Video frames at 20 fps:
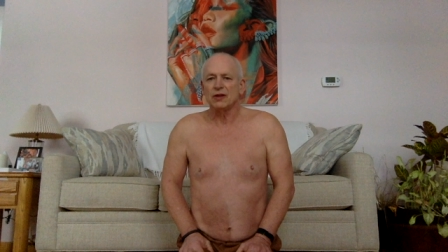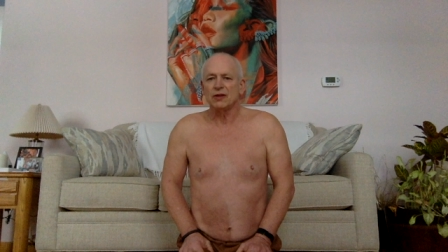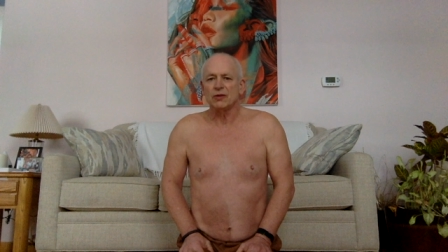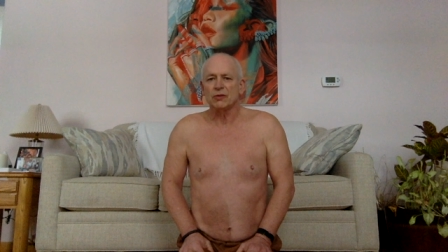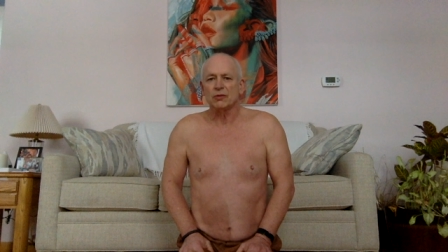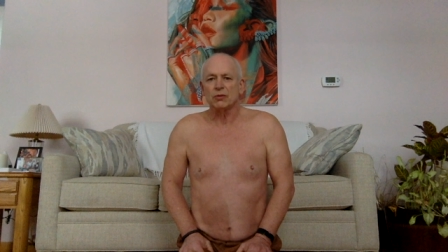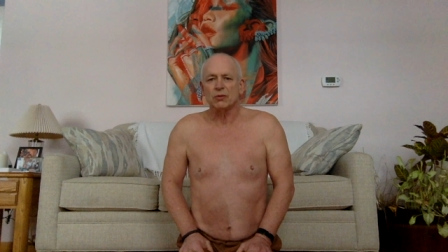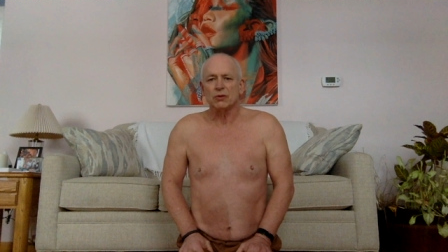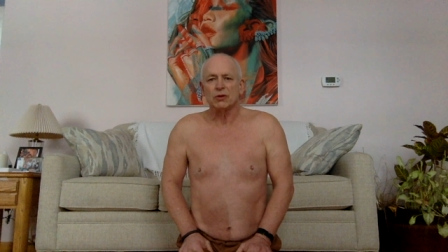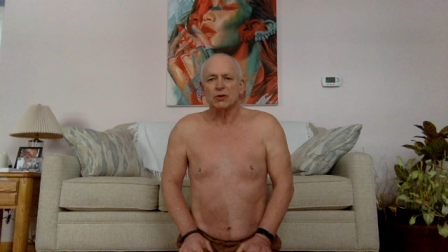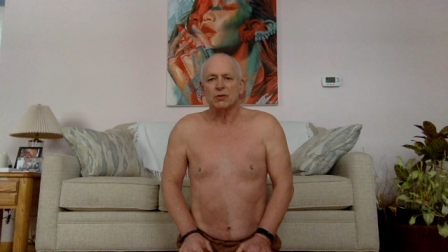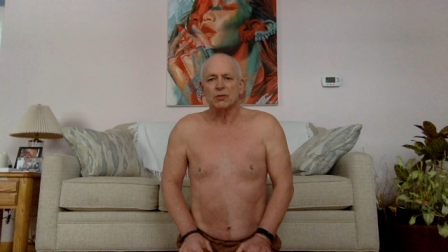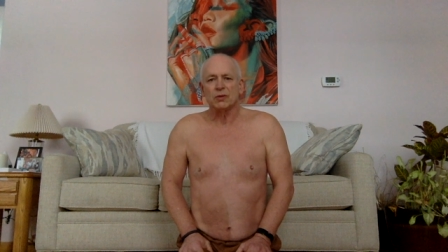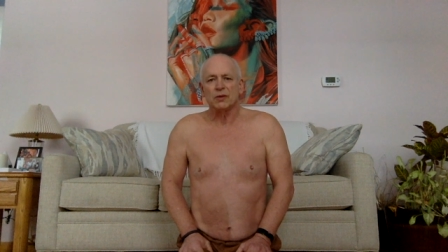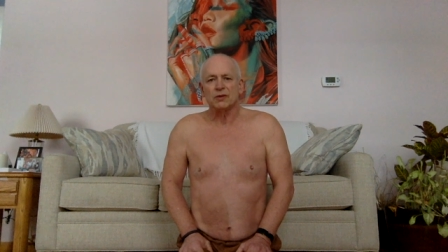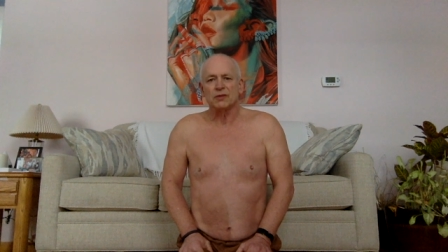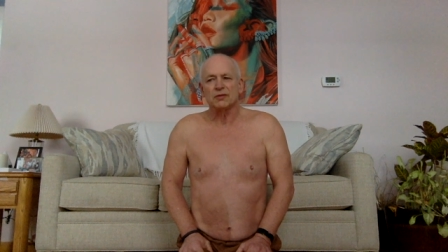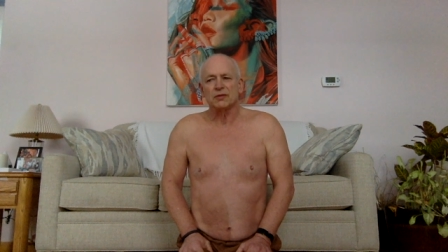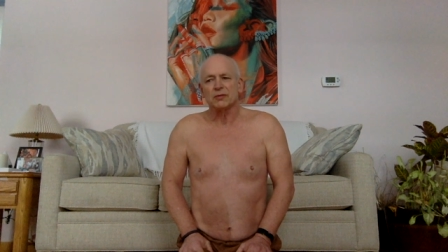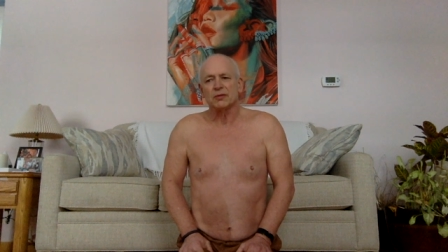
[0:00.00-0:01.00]
There really
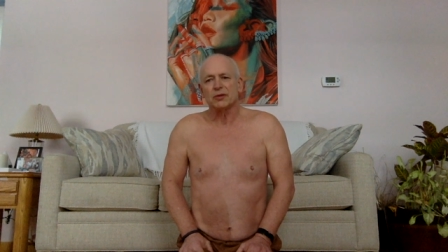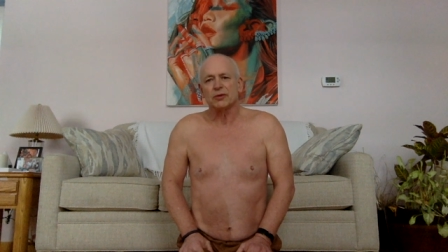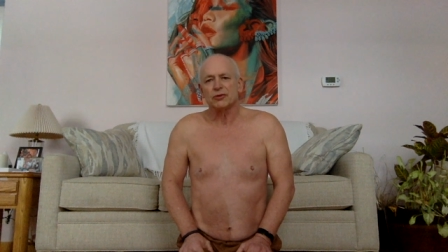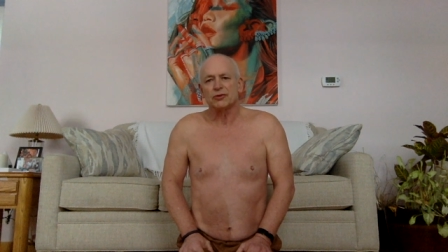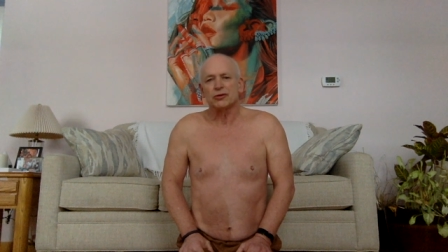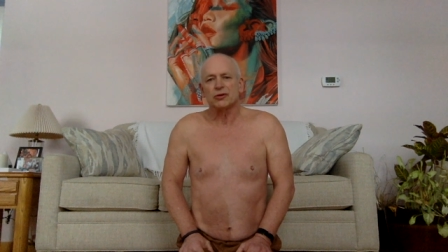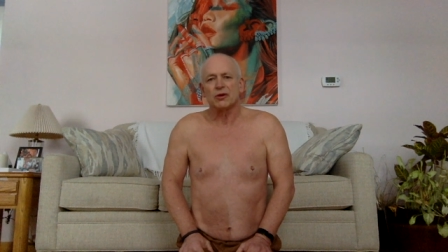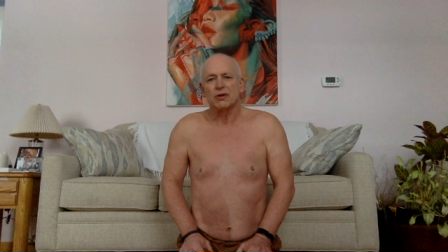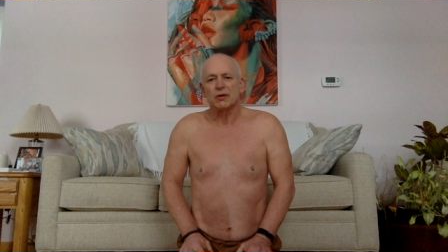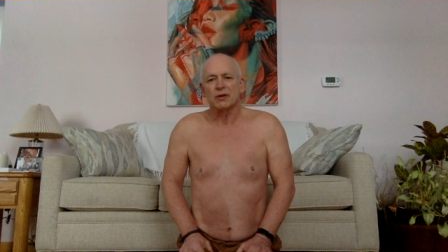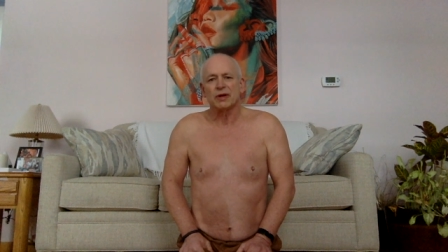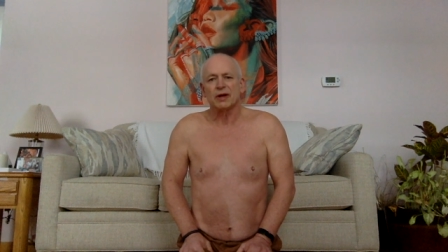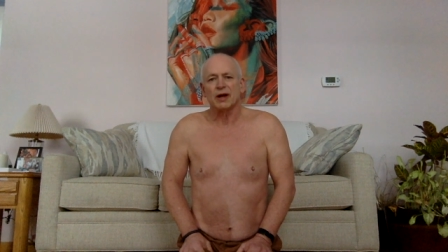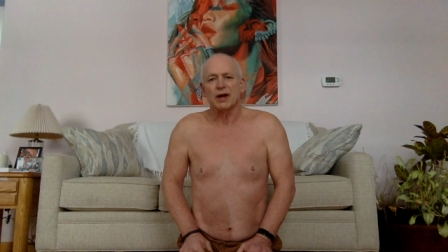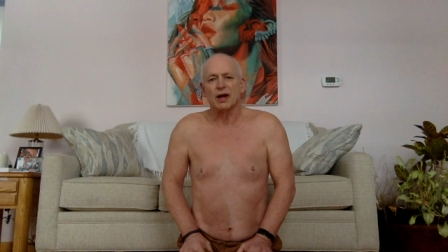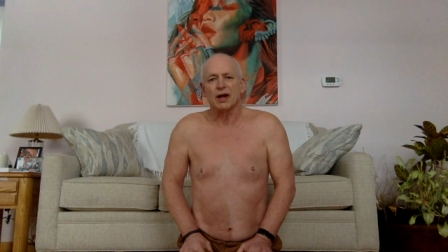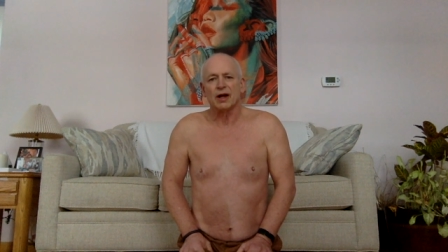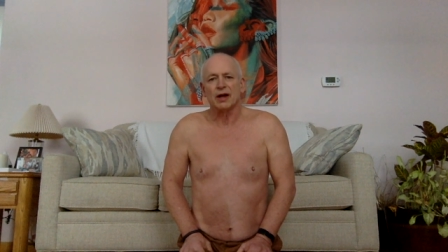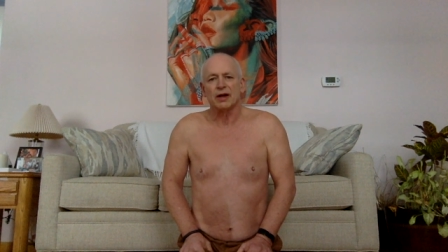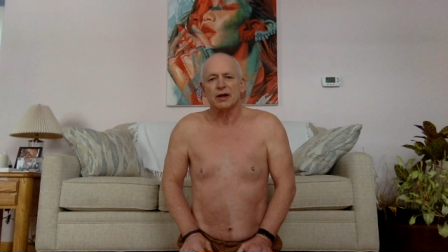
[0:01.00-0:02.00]
wasn't much going
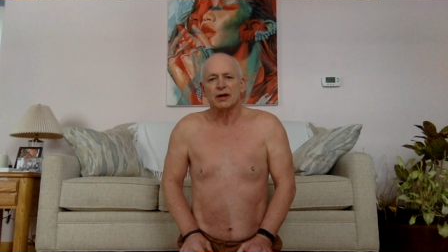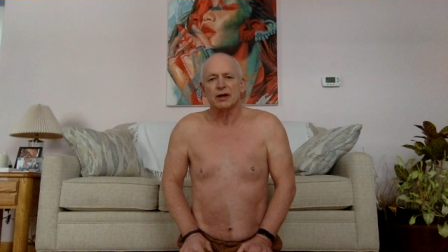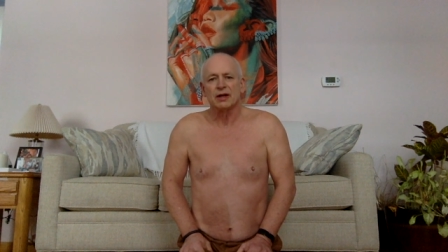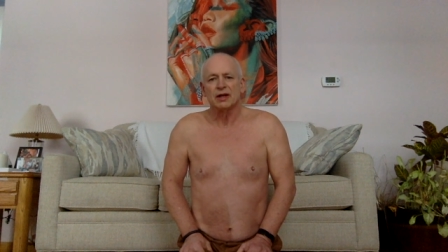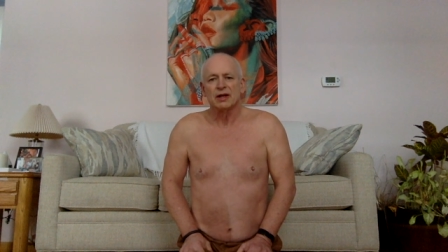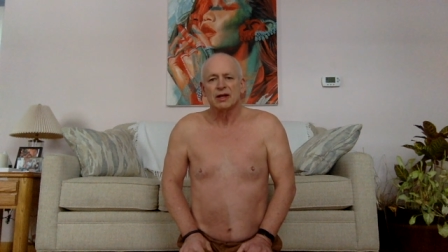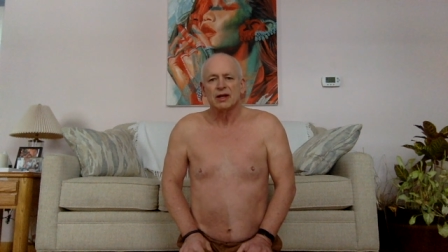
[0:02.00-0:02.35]
on.